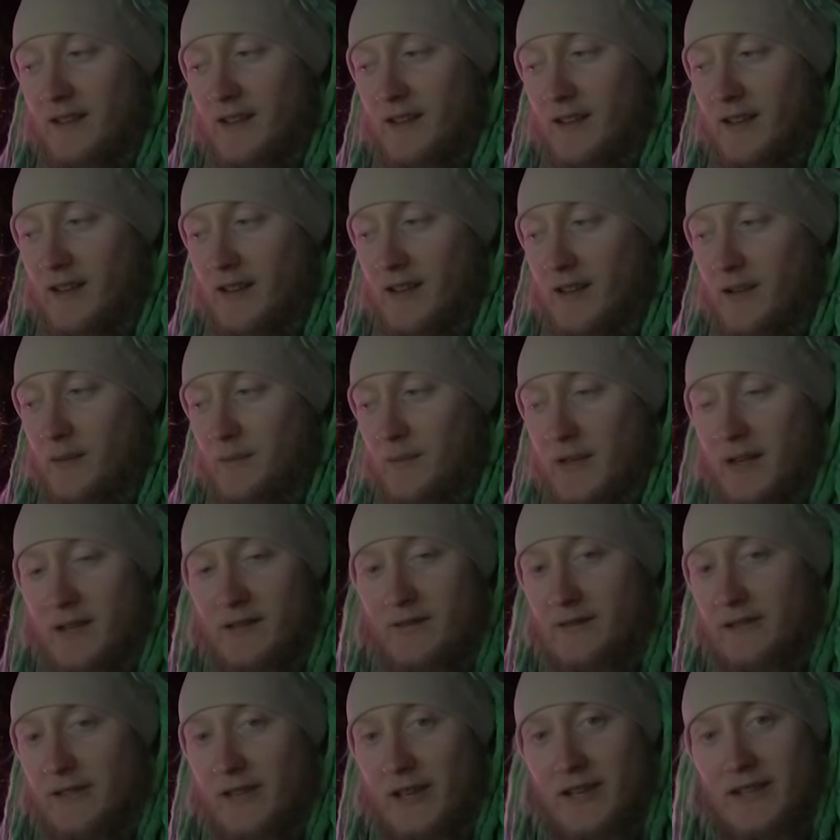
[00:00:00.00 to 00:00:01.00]
yeah,
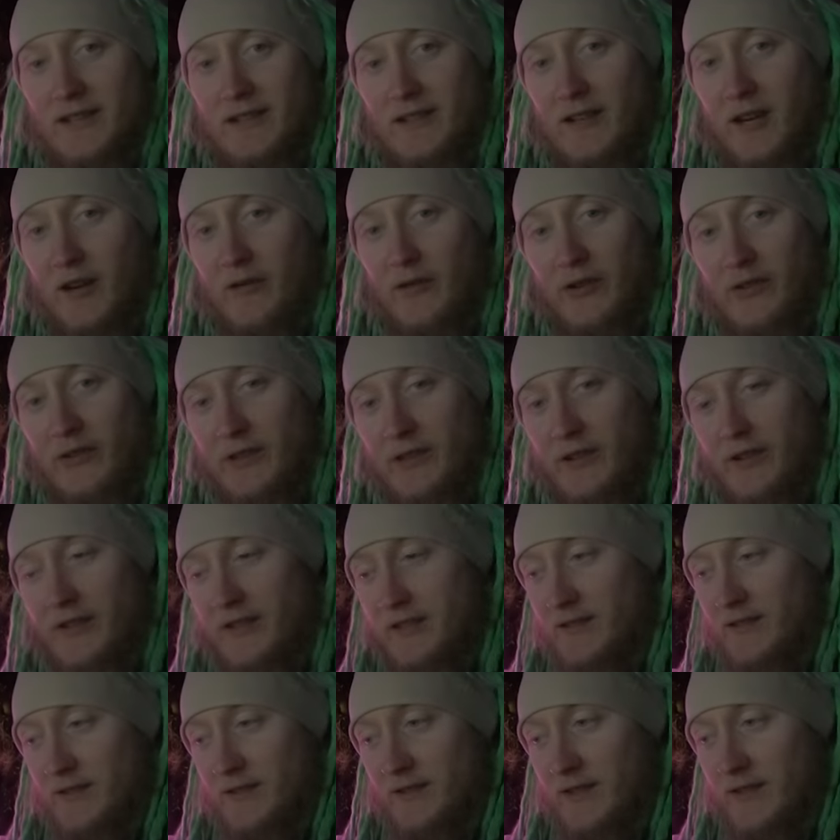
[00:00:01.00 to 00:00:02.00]
you guys are covering the cost
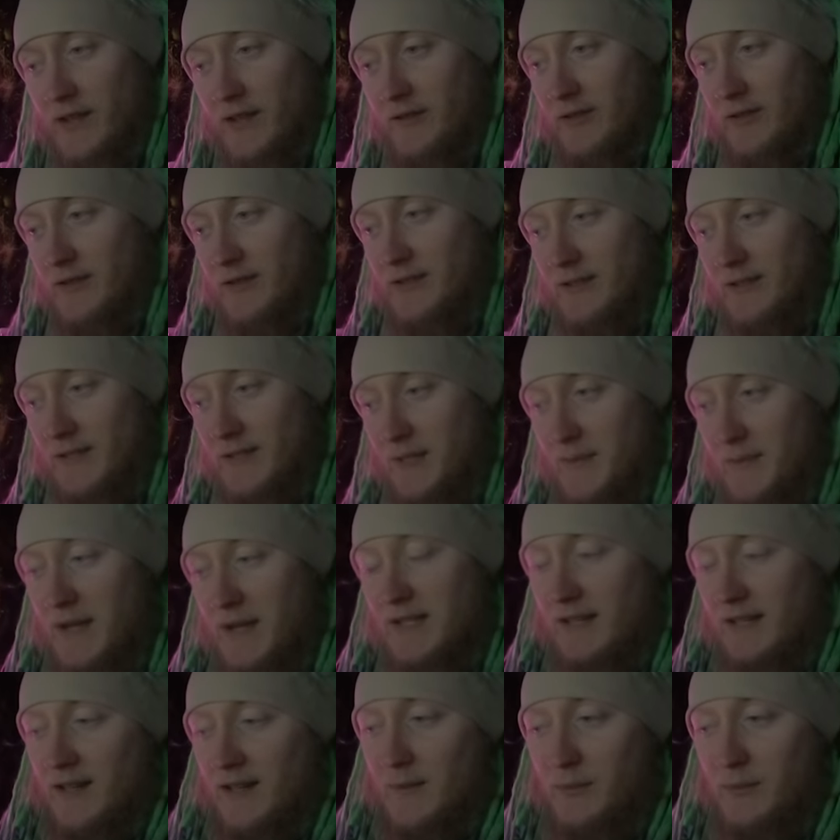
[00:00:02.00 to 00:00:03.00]
of the server. And it's
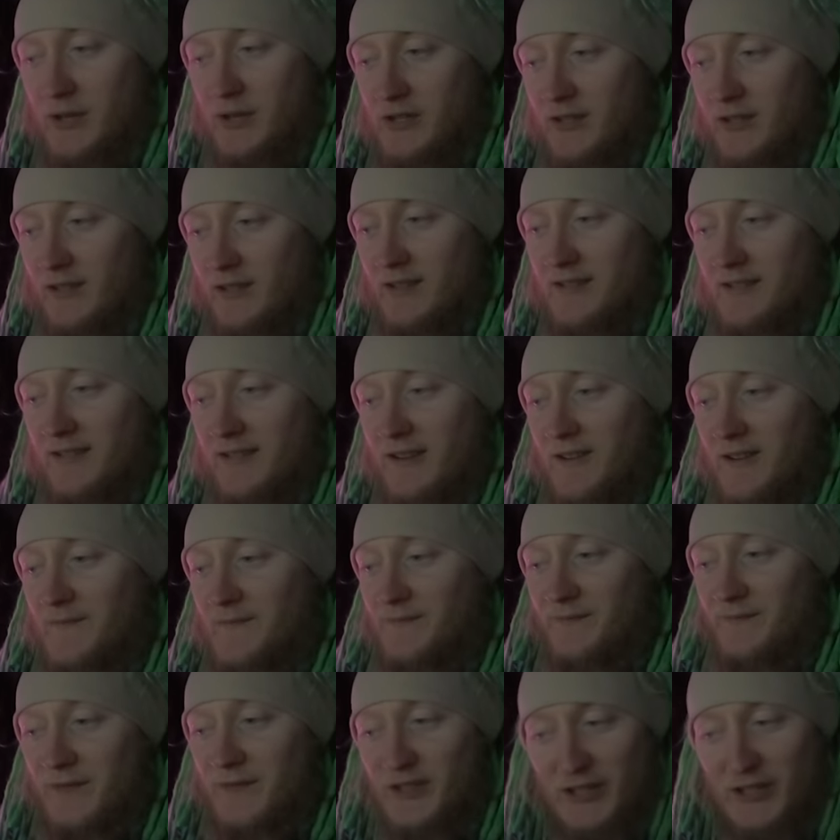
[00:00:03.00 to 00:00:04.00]
amazing. I appreciate it. So
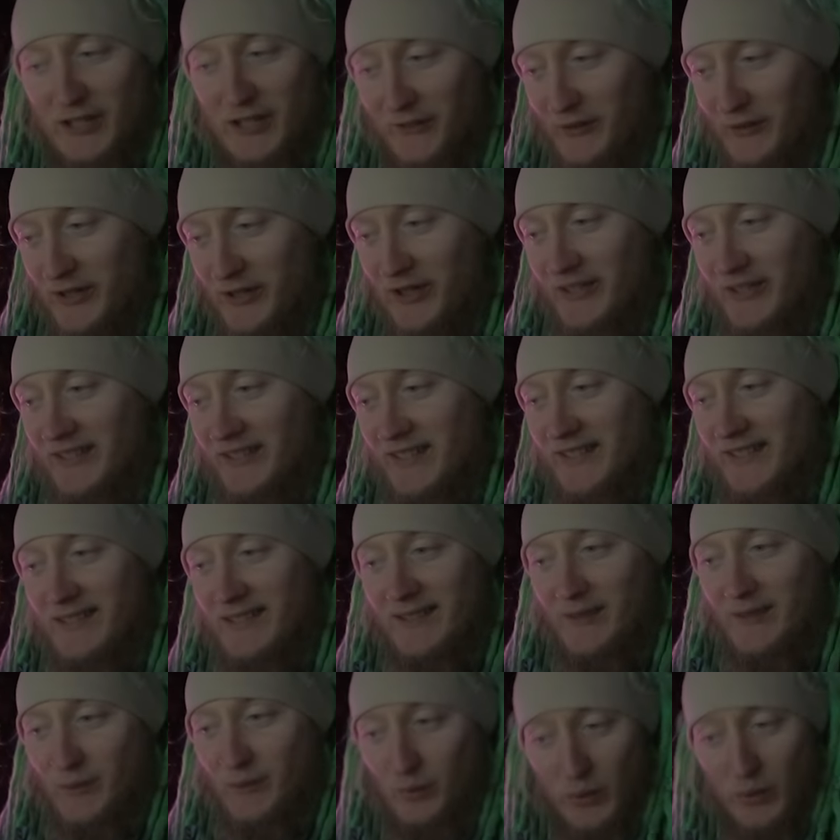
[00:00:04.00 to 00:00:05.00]
you get free content.
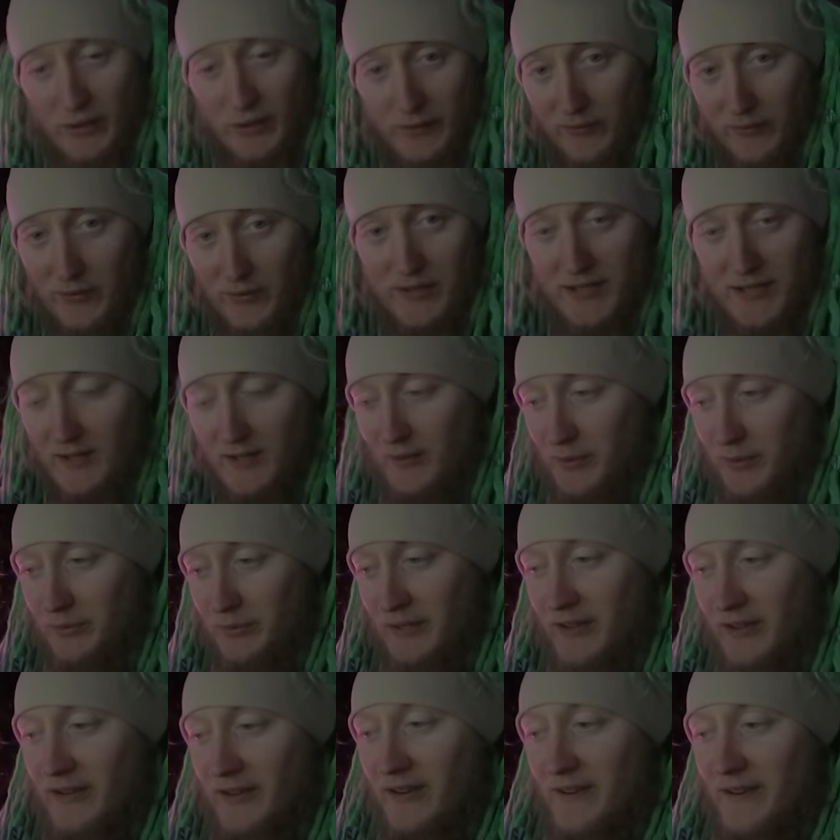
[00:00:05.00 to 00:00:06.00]
We have a free server to
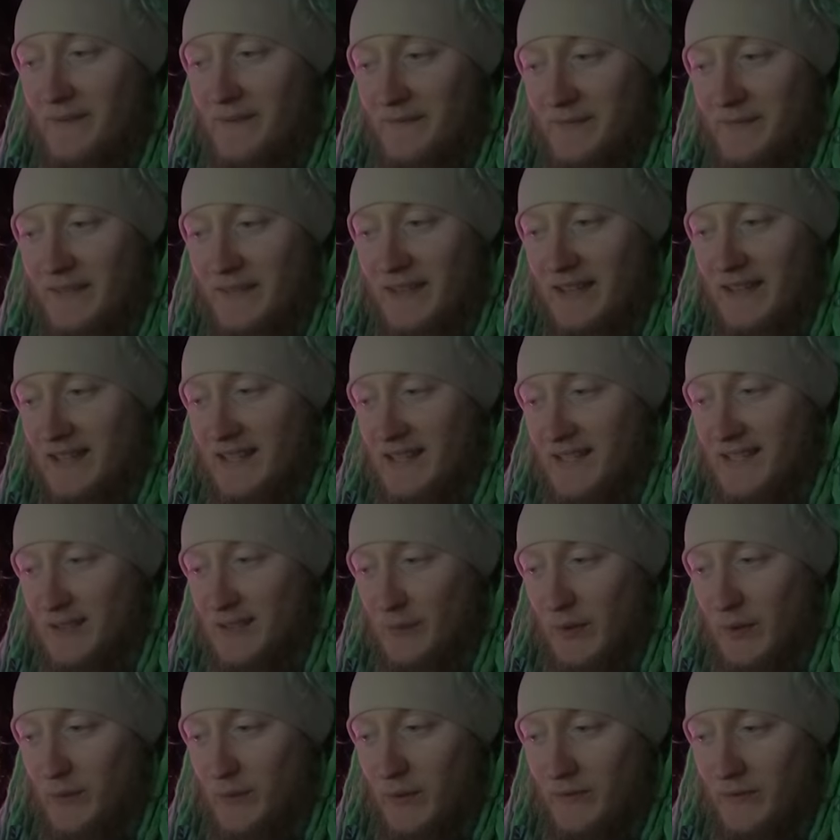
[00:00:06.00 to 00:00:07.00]
play on. It's a
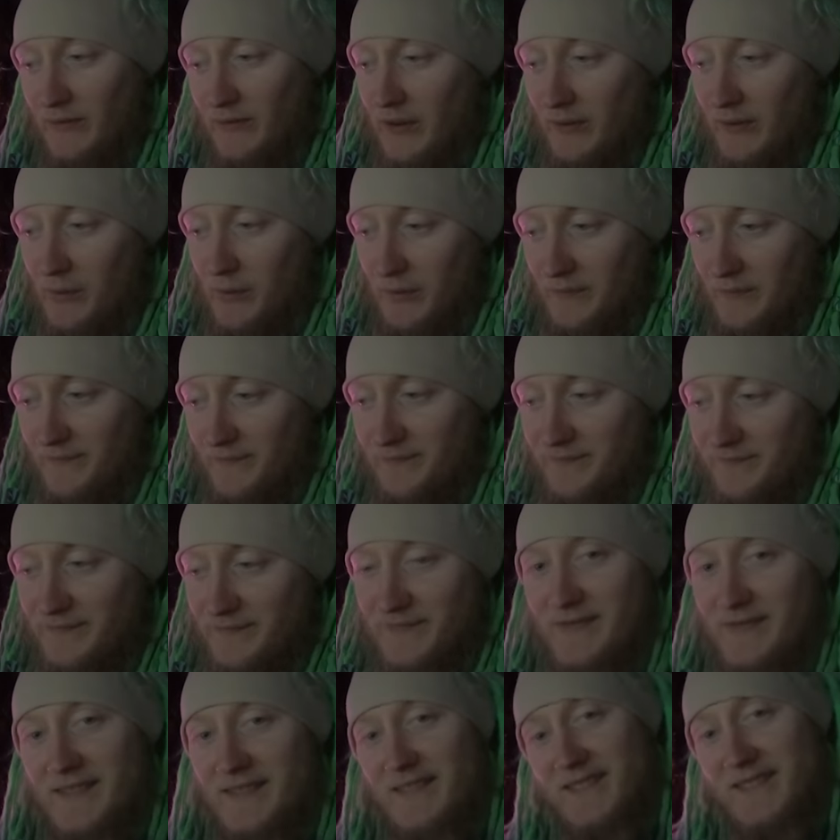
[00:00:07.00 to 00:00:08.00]
win-win for everyone.
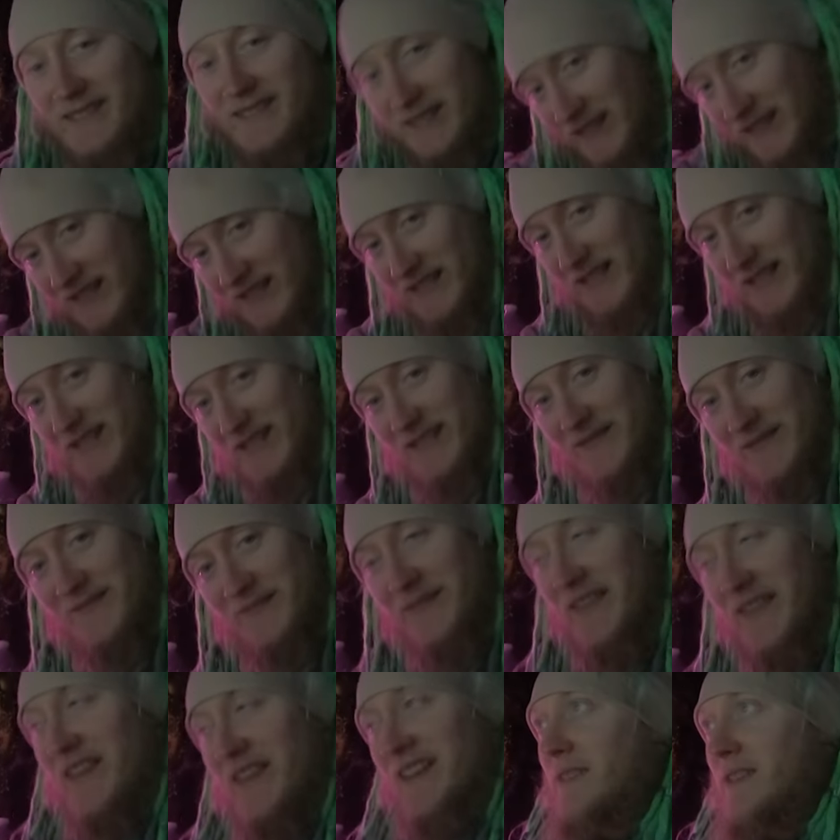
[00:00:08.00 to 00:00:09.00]
So thanks, guys.
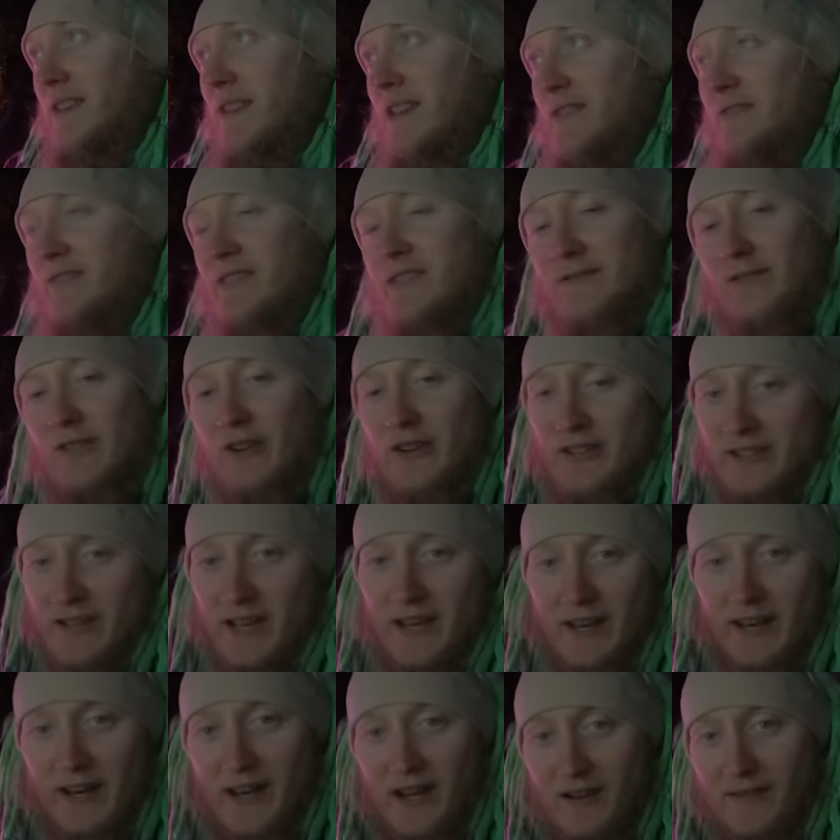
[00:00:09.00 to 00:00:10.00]
If these vlogs aren't
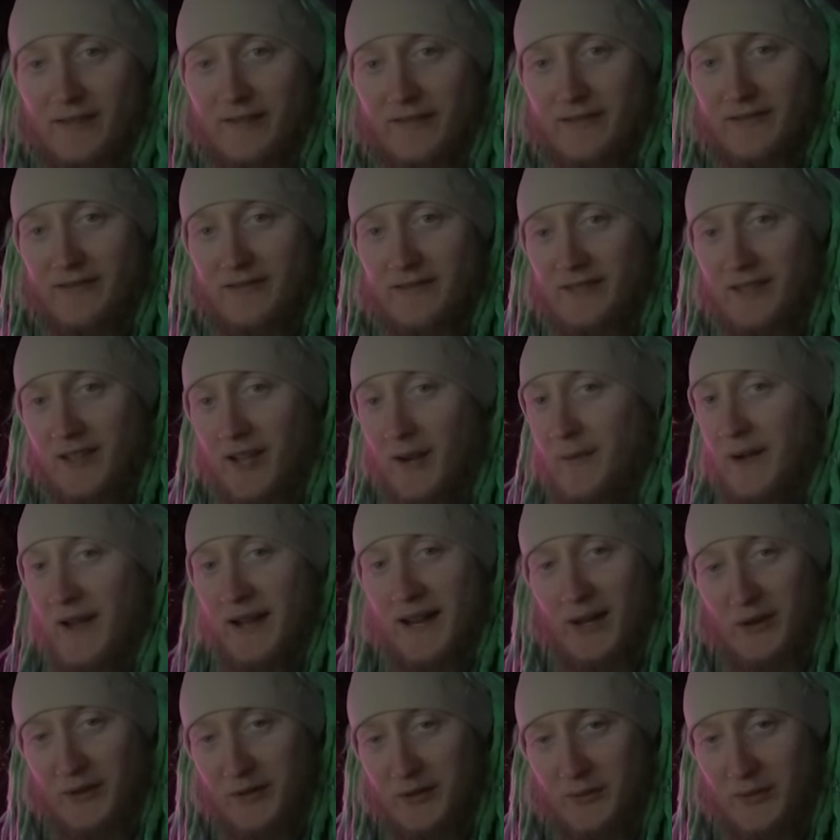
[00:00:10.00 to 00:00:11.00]
enough, come hang
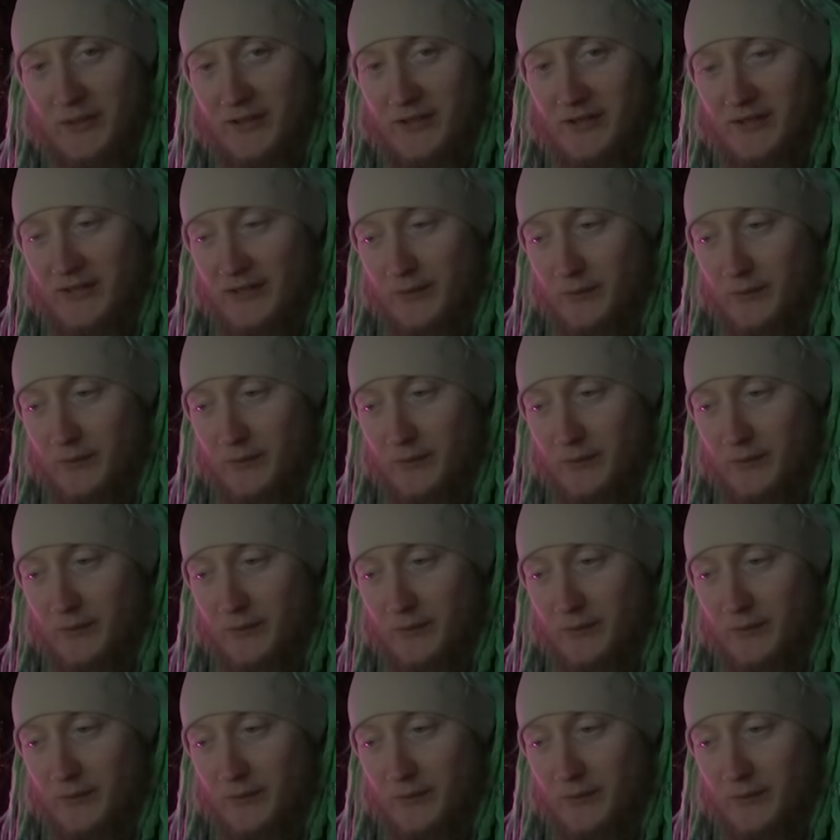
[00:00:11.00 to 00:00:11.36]
out on Twitch. Like,